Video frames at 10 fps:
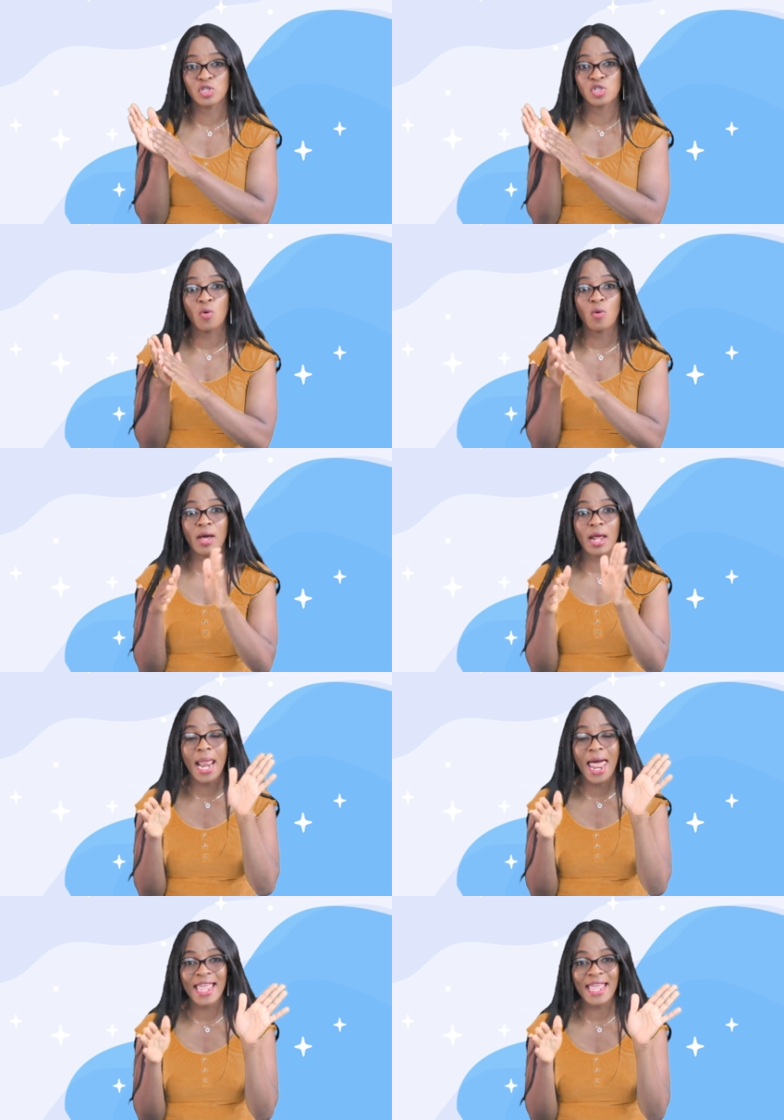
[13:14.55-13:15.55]
So a
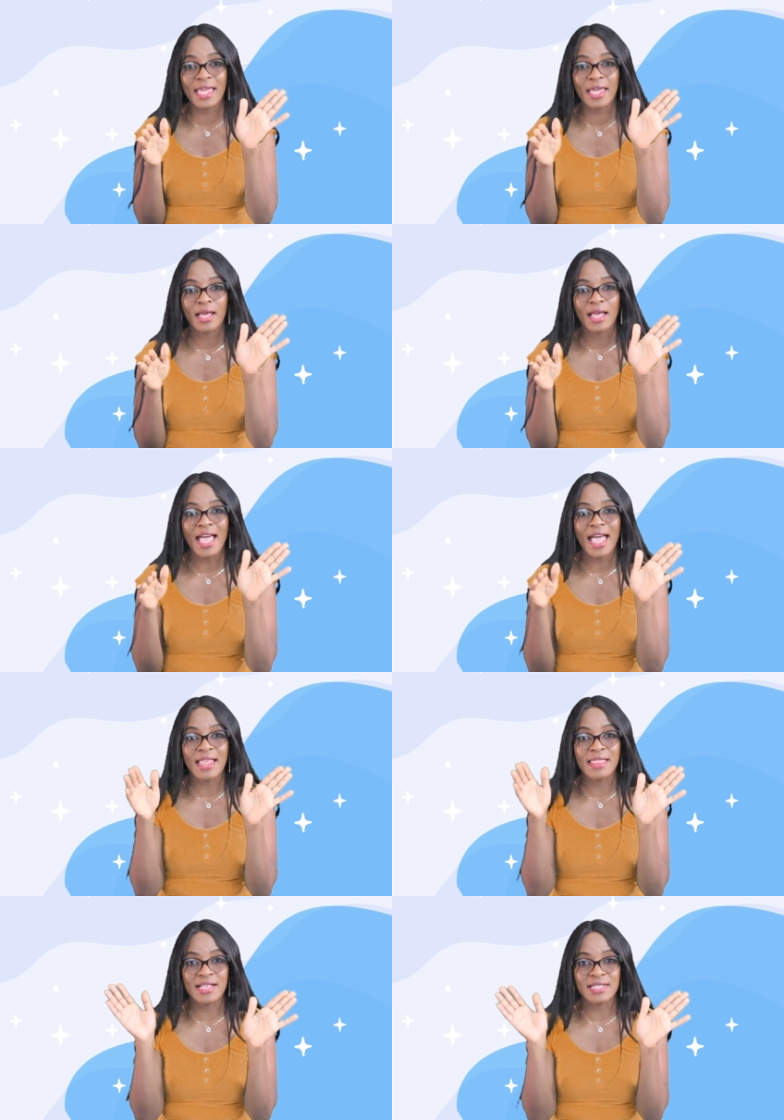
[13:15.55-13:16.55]
like
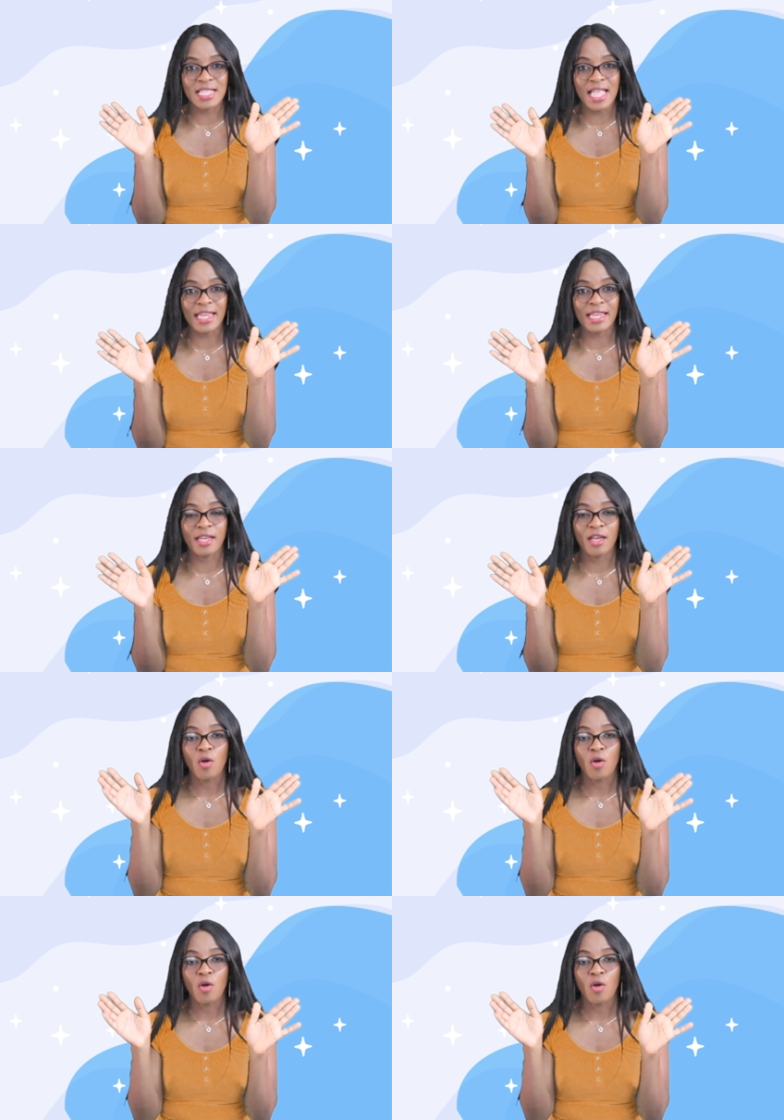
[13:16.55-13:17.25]
and dislike.